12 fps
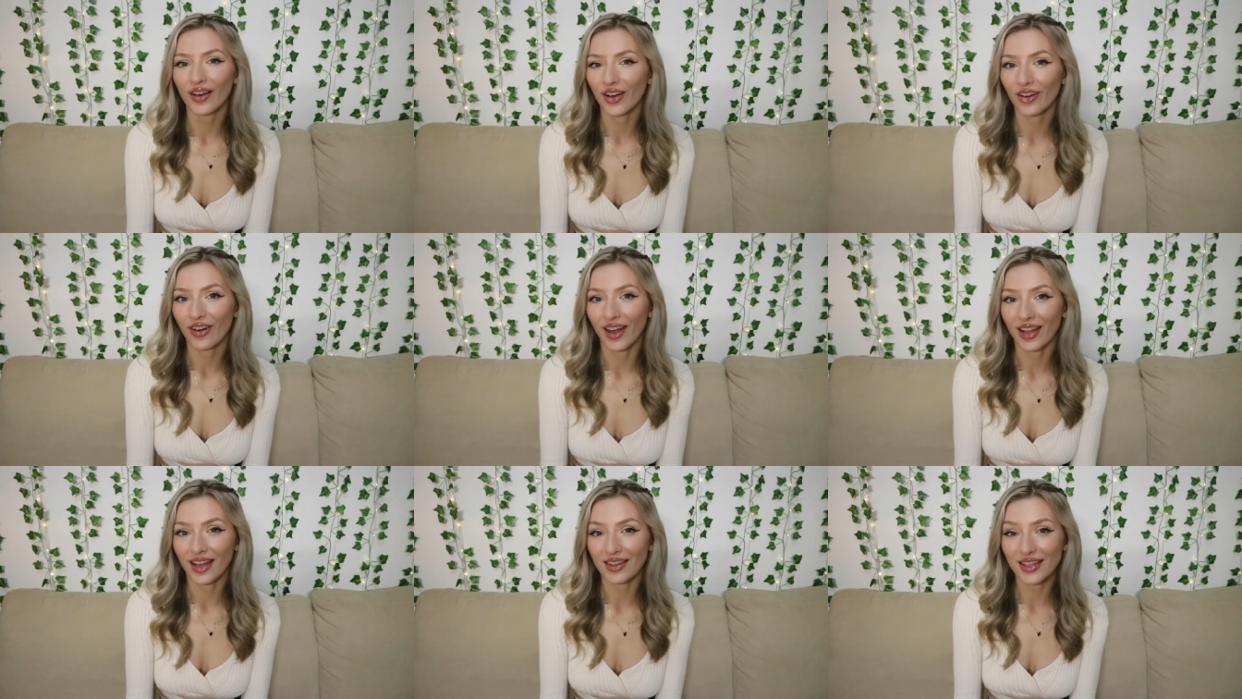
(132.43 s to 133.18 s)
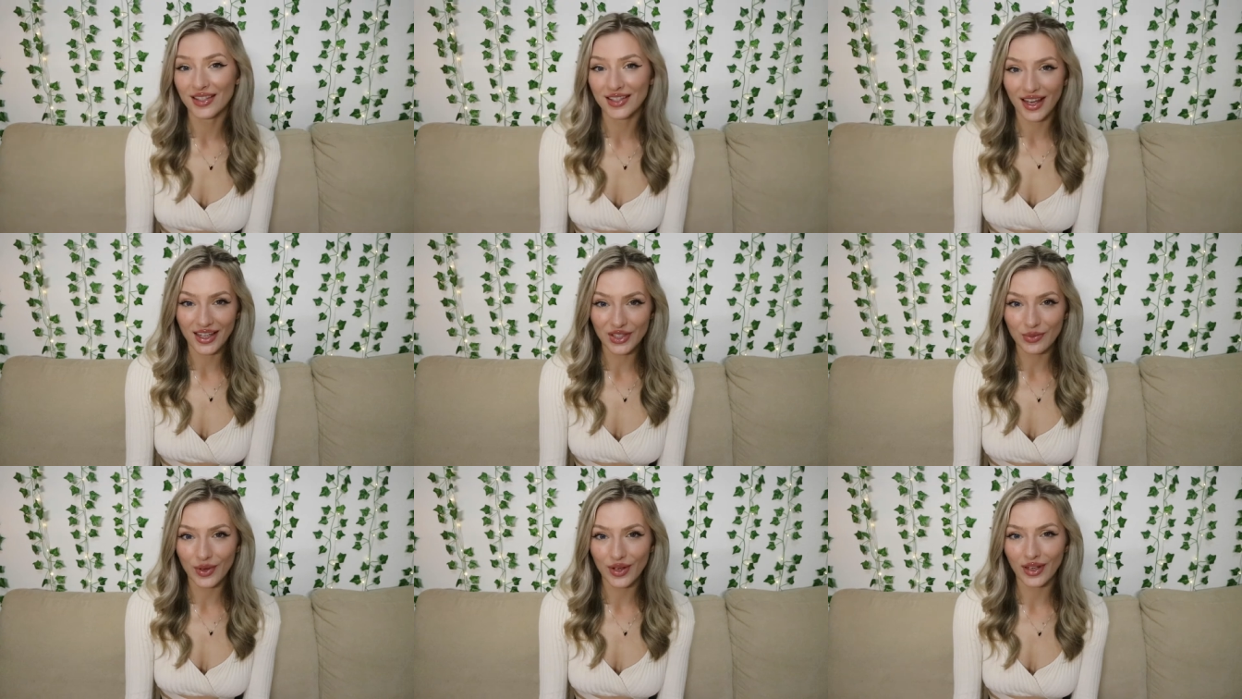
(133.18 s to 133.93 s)
All right, and this
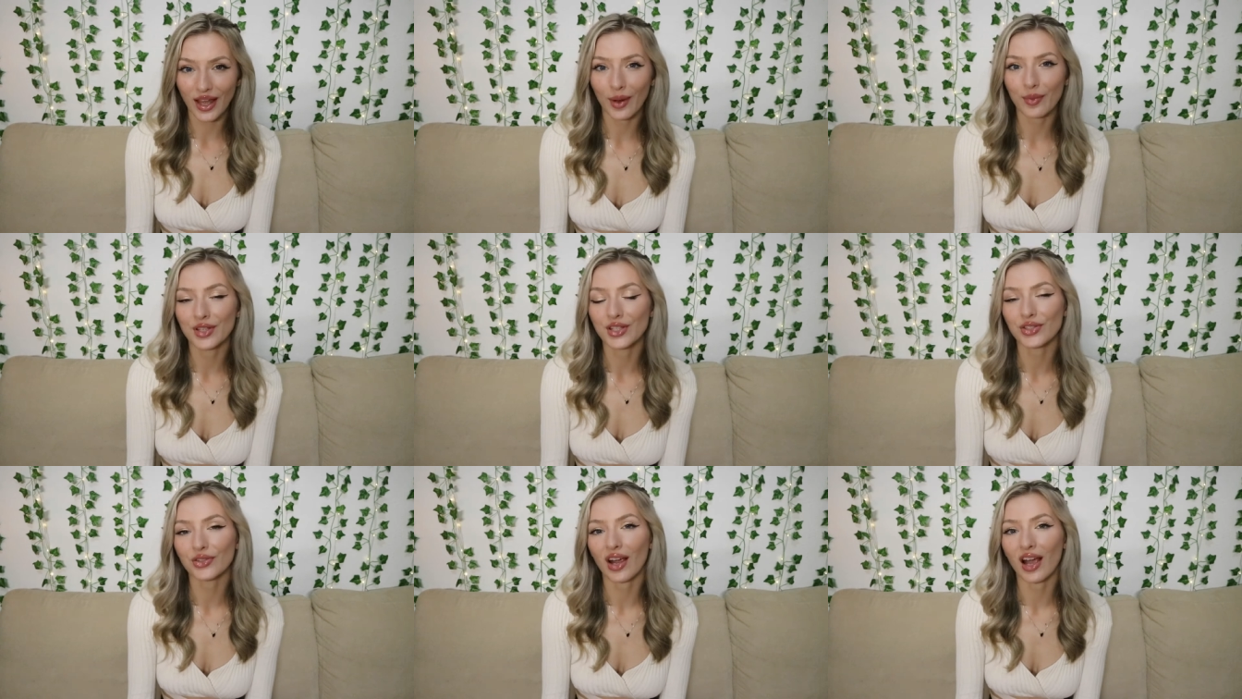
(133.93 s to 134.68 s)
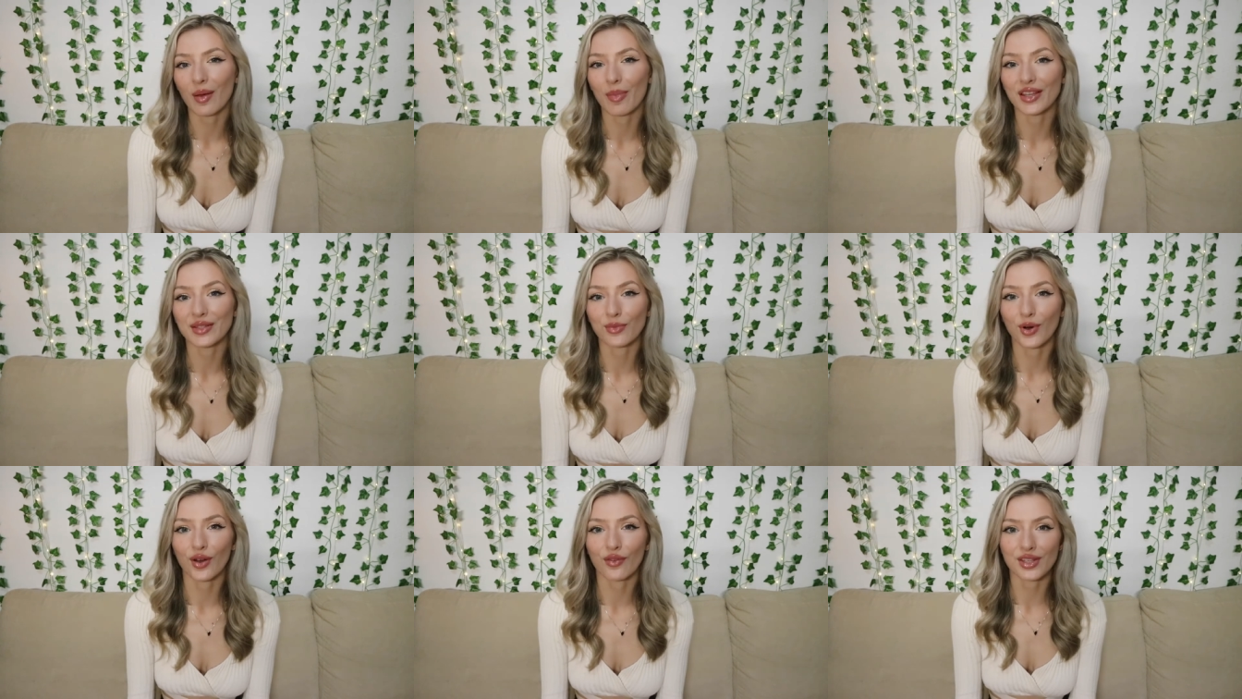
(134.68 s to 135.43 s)
next one I would describe as
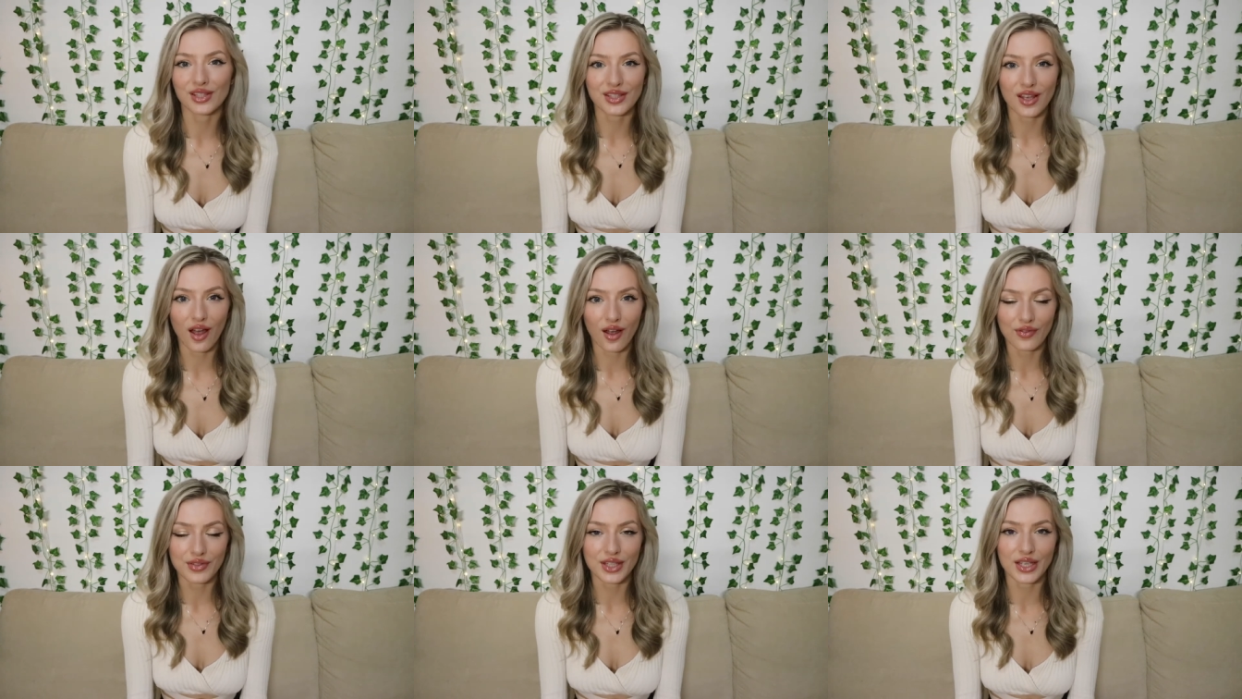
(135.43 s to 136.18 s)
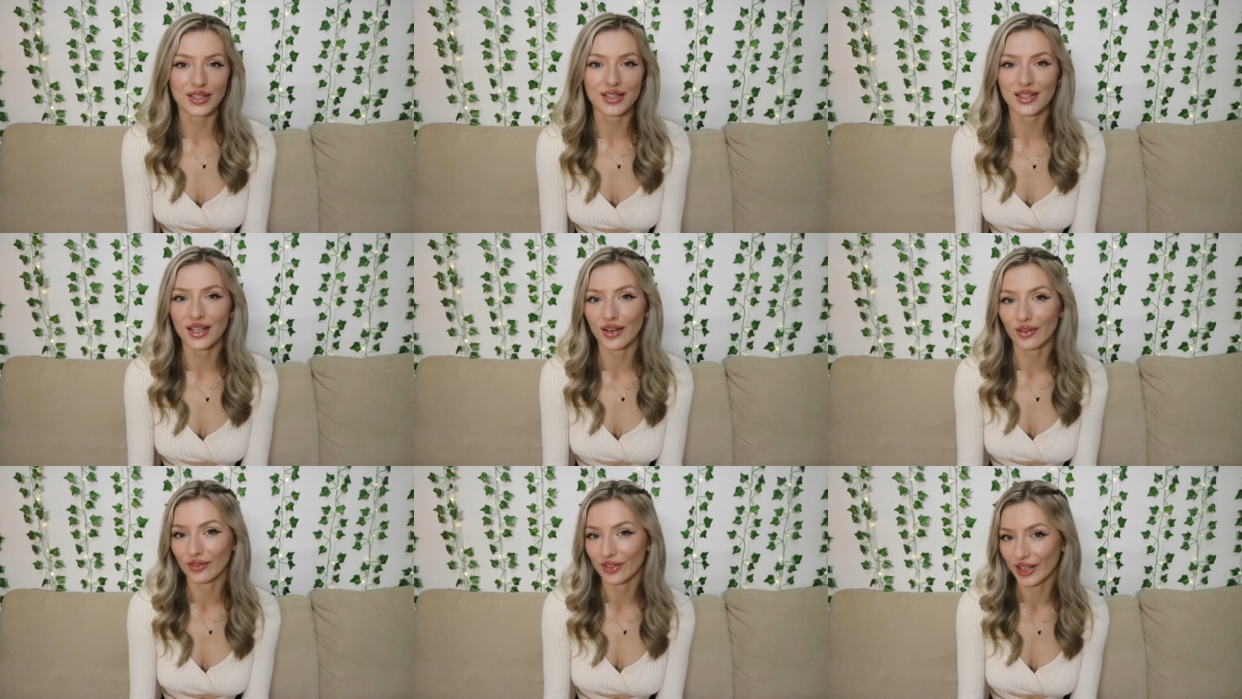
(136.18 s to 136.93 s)
more of a soft and
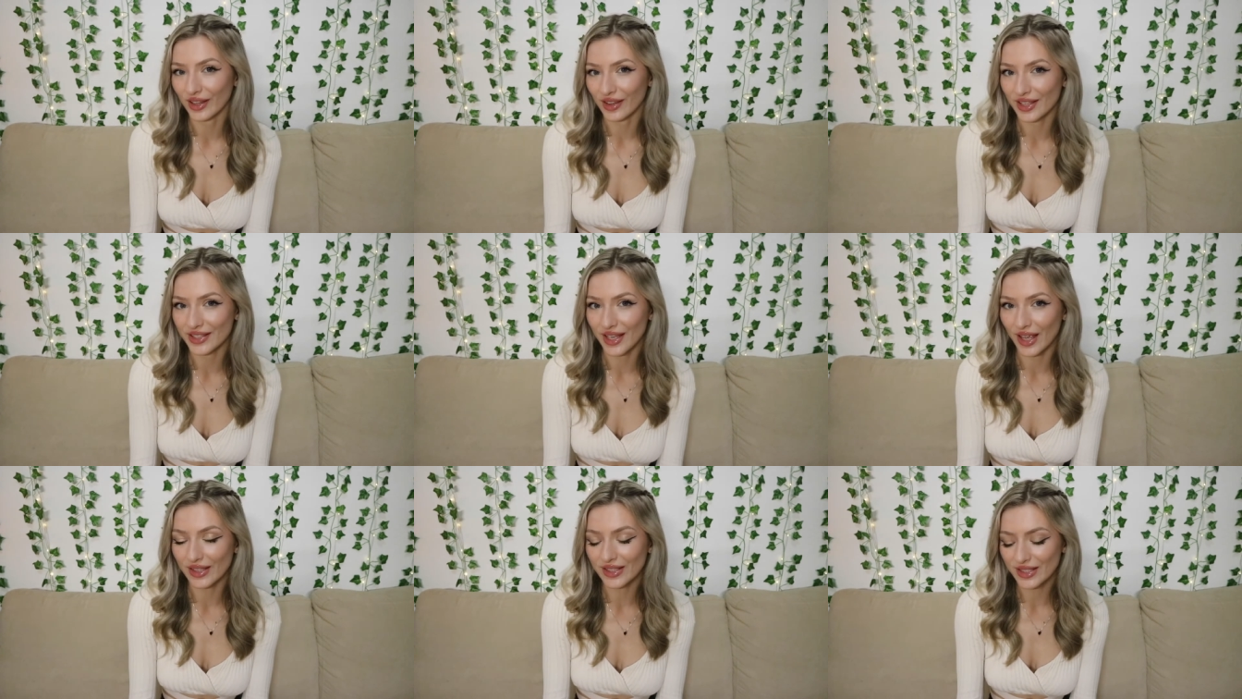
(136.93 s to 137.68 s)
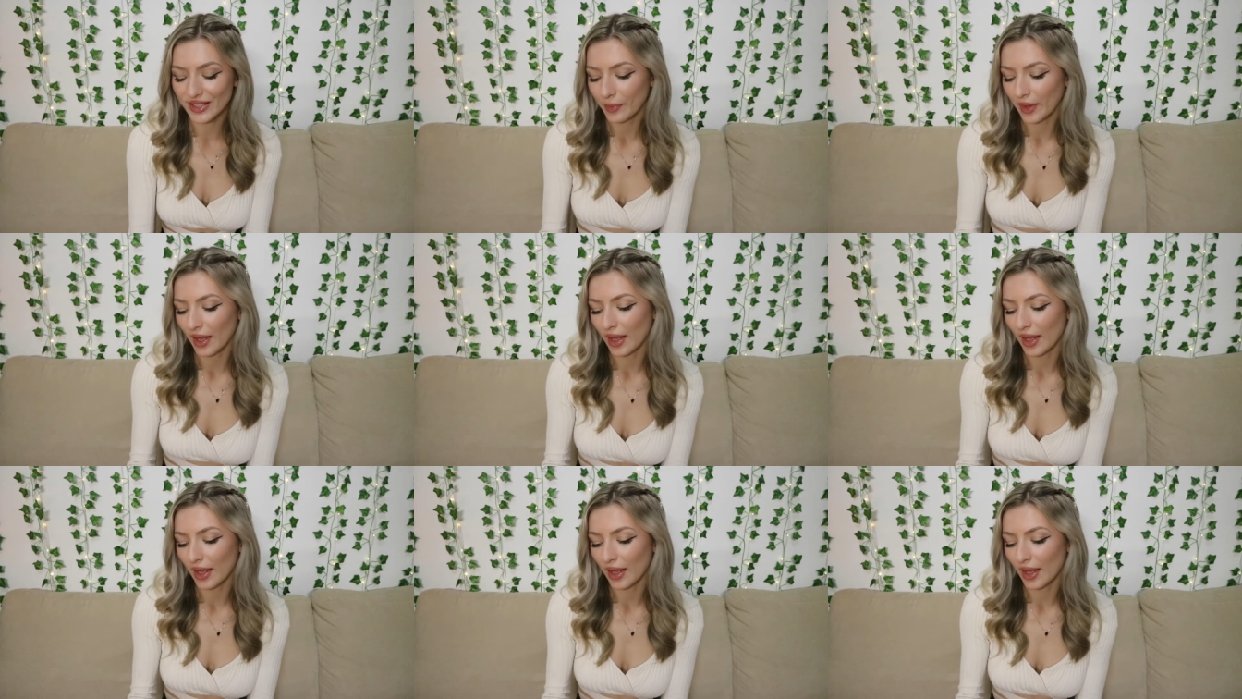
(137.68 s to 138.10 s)
subtle vanilla scent.